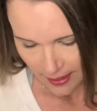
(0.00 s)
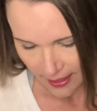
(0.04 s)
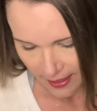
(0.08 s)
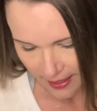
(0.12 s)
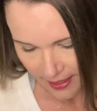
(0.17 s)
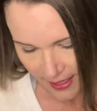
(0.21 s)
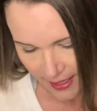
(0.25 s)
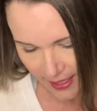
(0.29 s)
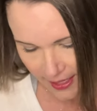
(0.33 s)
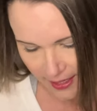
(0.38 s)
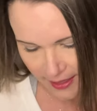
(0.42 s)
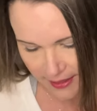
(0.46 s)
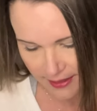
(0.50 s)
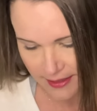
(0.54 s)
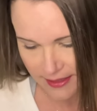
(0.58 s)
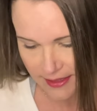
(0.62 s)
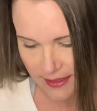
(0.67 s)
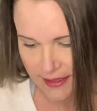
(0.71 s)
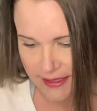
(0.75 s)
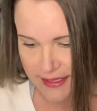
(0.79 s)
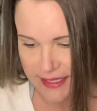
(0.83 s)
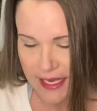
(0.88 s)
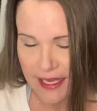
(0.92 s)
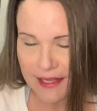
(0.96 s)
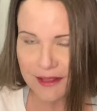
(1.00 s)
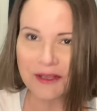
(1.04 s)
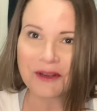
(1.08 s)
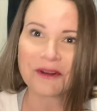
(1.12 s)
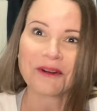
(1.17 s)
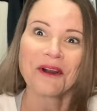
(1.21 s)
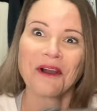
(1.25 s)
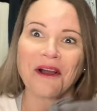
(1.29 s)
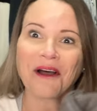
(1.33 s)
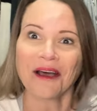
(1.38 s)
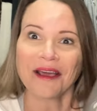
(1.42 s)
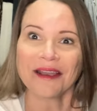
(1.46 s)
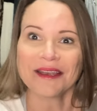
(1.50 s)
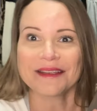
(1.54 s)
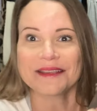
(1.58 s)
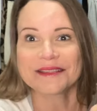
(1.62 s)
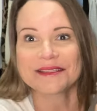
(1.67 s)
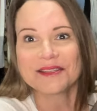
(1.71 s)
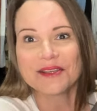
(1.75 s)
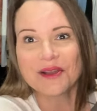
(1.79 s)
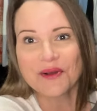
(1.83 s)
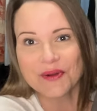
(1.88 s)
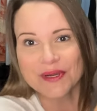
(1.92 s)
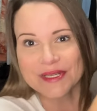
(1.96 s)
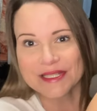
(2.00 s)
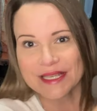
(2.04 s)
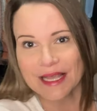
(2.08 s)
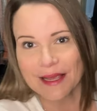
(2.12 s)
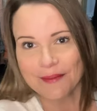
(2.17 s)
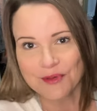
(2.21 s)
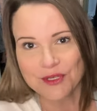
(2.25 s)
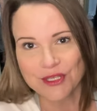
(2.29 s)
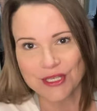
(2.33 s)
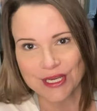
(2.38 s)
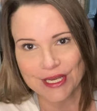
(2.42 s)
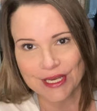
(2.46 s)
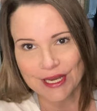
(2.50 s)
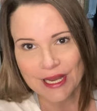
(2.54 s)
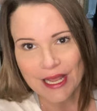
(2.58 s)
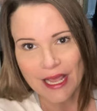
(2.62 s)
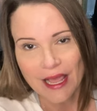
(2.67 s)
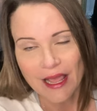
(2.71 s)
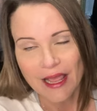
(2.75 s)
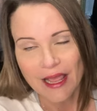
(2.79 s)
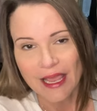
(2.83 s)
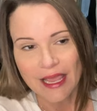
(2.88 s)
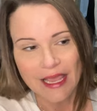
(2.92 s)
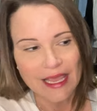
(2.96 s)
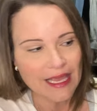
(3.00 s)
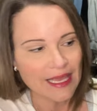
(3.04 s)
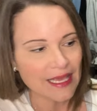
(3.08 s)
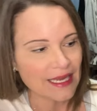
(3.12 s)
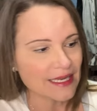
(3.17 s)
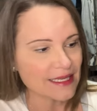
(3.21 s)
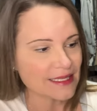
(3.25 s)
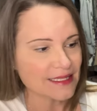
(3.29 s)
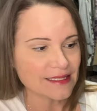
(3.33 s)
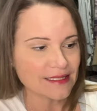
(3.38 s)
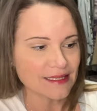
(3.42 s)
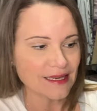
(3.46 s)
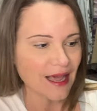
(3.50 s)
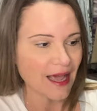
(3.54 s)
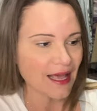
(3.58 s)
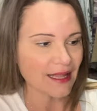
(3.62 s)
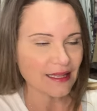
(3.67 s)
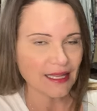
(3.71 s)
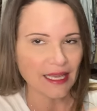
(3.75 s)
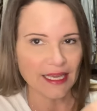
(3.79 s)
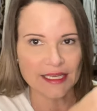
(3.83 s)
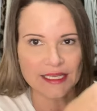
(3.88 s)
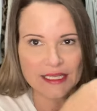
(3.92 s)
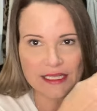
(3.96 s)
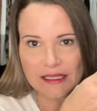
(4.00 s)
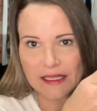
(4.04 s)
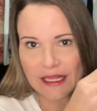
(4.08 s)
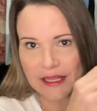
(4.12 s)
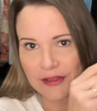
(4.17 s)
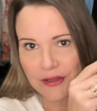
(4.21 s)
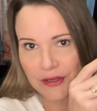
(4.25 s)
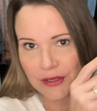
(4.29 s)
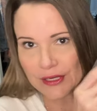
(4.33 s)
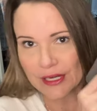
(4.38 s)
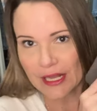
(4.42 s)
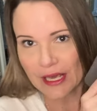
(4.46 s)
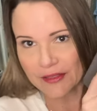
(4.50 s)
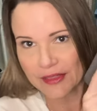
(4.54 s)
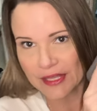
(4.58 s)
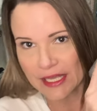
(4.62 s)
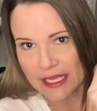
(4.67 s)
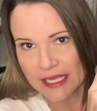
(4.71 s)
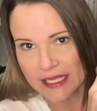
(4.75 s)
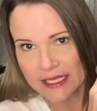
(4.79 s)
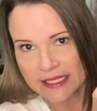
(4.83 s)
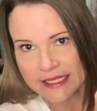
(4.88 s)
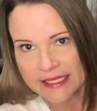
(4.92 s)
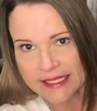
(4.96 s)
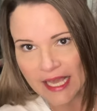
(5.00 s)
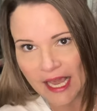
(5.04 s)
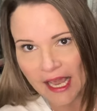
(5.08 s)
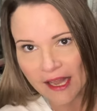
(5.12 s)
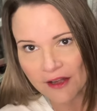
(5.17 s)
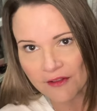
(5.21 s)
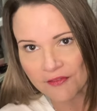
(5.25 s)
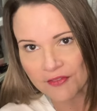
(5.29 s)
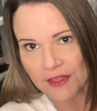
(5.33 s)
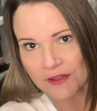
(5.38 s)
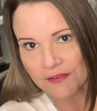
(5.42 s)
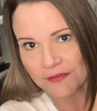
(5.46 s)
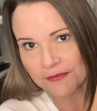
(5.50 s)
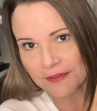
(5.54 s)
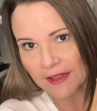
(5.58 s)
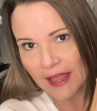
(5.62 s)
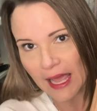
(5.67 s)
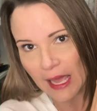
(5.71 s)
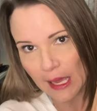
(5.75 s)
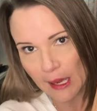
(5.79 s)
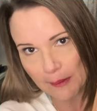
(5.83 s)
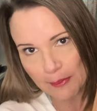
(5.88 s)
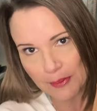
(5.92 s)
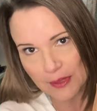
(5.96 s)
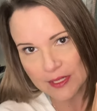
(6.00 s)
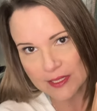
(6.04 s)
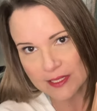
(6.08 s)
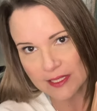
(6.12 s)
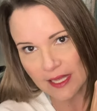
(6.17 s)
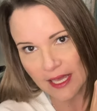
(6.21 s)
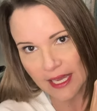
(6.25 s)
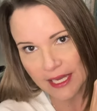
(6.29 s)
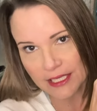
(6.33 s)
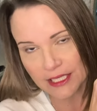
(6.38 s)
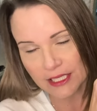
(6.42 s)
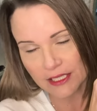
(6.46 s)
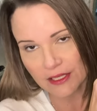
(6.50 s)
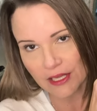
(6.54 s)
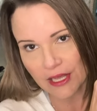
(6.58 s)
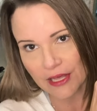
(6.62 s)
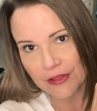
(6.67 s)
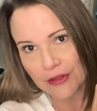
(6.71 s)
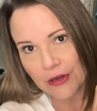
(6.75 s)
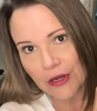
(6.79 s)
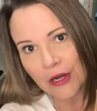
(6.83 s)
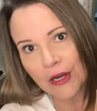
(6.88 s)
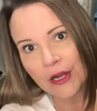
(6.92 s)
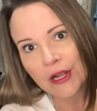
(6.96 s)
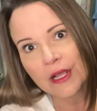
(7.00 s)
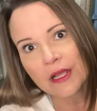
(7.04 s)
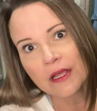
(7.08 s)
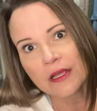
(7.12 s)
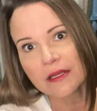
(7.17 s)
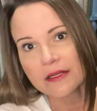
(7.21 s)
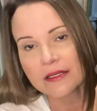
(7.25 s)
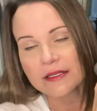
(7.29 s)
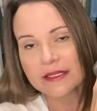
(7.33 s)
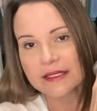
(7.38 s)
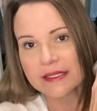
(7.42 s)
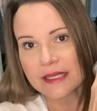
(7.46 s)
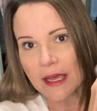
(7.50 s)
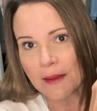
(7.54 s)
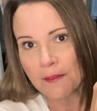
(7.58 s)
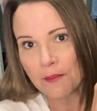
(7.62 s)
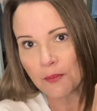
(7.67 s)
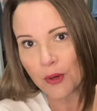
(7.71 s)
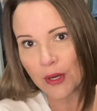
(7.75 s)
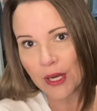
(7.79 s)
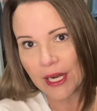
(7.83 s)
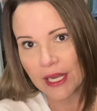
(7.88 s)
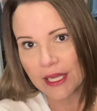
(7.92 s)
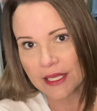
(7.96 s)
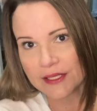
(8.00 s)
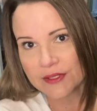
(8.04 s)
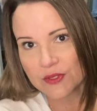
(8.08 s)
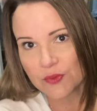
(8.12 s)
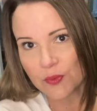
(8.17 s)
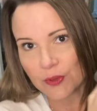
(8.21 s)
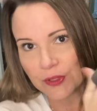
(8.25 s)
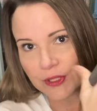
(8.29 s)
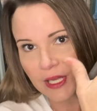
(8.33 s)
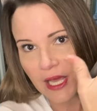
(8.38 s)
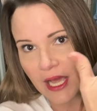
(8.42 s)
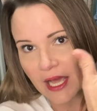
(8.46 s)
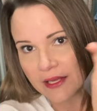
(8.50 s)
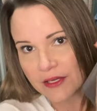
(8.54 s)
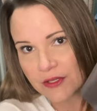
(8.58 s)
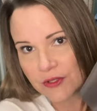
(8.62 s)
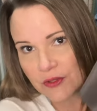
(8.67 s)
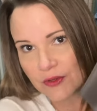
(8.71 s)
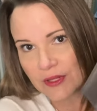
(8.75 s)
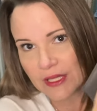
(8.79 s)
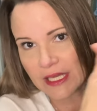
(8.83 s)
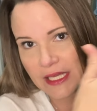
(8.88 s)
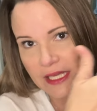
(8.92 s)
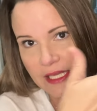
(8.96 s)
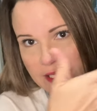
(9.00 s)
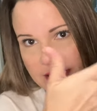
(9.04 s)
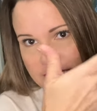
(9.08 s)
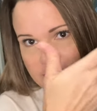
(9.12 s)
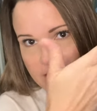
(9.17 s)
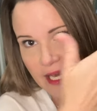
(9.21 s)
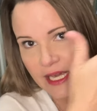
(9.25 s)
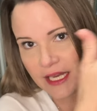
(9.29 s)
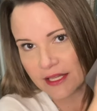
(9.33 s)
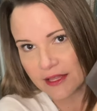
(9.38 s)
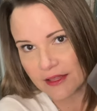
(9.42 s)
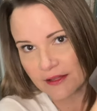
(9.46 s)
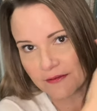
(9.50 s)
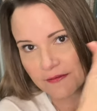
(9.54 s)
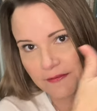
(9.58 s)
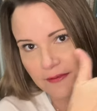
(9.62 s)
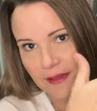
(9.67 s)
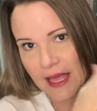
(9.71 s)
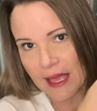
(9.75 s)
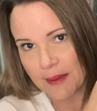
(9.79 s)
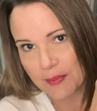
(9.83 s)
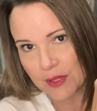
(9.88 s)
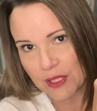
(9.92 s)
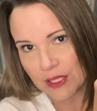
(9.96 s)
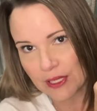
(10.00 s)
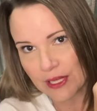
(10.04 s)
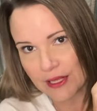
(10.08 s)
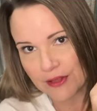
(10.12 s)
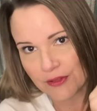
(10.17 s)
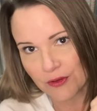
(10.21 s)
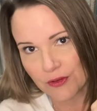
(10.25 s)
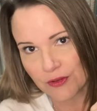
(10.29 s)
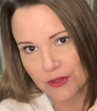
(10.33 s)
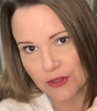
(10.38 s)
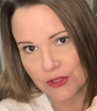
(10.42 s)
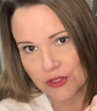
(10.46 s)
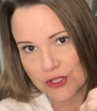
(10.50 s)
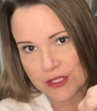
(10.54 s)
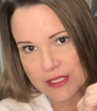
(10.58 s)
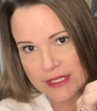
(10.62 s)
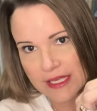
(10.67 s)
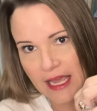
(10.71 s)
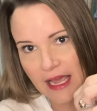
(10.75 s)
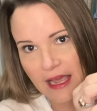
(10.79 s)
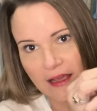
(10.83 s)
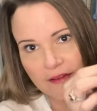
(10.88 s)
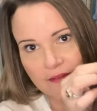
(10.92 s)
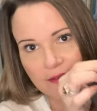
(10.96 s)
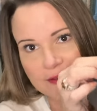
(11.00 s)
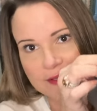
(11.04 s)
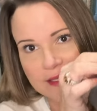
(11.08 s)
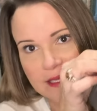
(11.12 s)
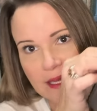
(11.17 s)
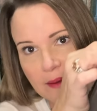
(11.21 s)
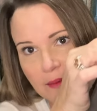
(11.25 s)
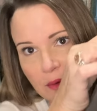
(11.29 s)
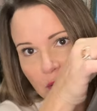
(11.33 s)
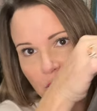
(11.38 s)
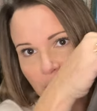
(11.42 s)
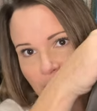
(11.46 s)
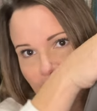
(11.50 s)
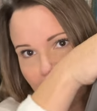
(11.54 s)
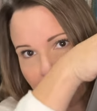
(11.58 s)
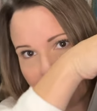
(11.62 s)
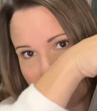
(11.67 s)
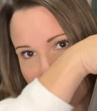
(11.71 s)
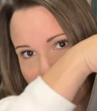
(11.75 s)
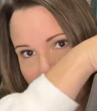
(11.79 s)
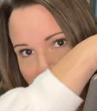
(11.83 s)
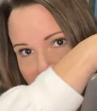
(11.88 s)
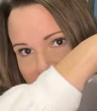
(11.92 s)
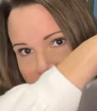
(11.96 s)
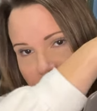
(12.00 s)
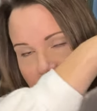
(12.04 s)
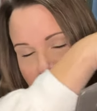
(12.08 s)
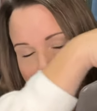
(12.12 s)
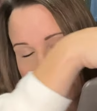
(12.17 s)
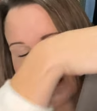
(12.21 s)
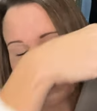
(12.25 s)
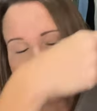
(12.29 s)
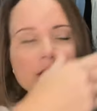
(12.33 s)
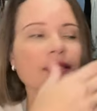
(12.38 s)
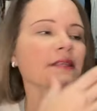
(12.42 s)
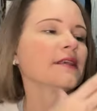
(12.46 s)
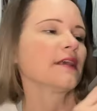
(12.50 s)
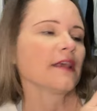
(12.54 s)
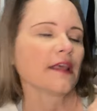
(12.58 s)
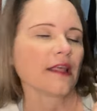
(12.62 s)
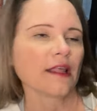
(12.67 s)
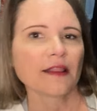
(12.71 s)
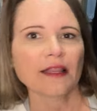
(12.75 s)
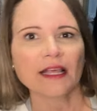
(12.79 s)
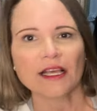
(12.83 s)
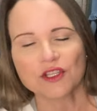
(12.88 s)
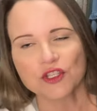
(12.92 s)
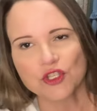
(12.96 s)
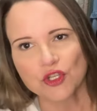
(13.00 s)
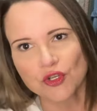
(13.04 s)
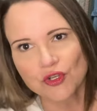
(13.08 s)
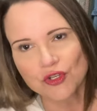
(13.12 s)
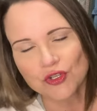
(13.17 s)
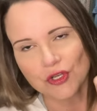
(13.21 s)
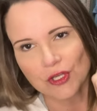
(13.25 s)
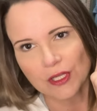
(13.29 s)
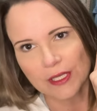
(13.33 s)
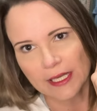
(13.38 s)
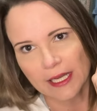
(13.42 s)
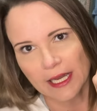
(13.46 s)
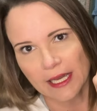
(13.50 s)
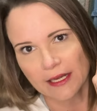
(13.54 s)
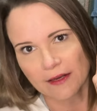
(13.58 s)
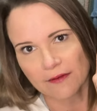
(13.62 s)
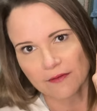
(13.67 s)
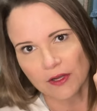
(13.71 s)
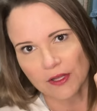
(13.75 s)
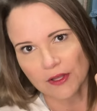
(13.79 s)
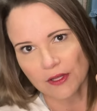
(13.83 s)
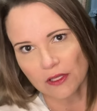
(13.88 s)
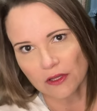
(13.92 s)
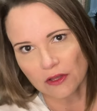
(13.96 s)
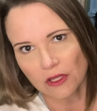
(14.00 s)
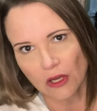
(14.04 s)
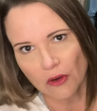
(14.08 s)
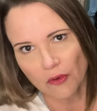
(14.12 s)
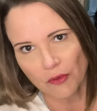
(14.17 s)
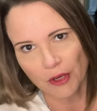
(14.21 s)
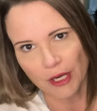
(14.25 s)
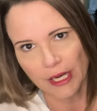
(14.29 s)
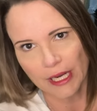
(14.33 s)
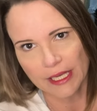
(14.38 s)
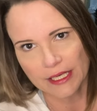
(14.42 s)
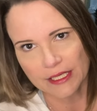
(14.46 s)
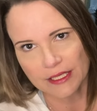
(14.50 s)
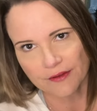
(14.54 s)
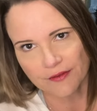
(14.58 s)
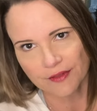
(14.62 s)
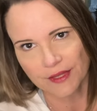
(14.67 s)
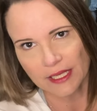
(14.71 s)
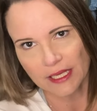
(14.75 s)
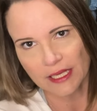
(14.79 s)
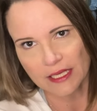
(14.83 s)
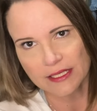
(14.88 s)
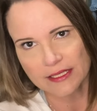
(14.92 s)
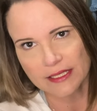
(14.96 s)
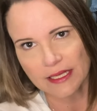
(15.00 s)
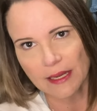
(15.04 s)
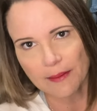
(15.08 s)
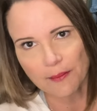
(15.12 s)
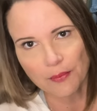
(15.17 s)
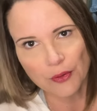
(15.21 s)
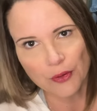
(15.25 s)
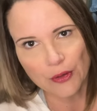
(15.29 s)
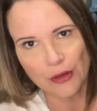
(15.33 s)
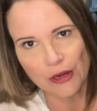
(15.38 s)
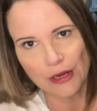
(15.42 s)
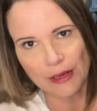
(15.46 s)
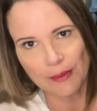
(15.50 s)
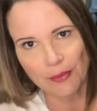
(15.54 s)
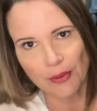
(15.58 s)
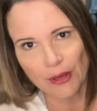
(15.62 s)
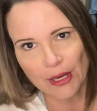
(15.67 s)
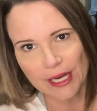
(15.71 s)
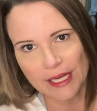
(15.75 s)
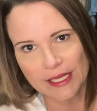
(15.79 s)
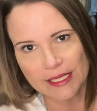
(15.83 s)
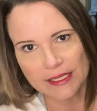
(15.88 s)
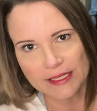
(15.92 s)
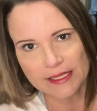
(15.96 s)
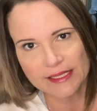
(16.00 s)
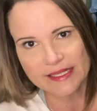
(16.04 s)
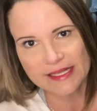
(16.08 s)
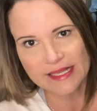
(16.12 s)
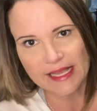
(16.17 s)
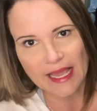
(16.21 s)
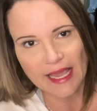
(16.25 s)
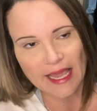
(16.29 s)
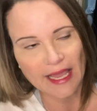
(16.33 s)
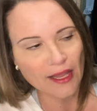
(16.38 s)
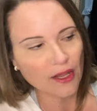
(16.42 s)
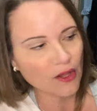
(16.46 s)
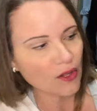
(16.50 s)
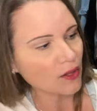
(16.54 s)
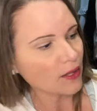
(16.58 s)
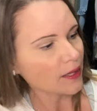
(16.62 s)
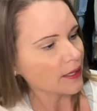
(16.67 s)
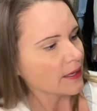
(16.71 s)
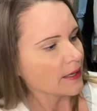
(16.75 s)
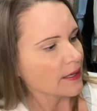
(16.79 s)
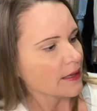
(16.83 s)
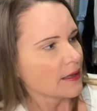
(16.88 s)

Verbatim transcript: And Saint Laurent is no exception. It is not lined in leather. Now the inside of the flap is lined in leather. Some brands will not do the inside of the flap in leather. They'll just have some around the edges. That's usually kind of on the lower end of the contemporary brand scale.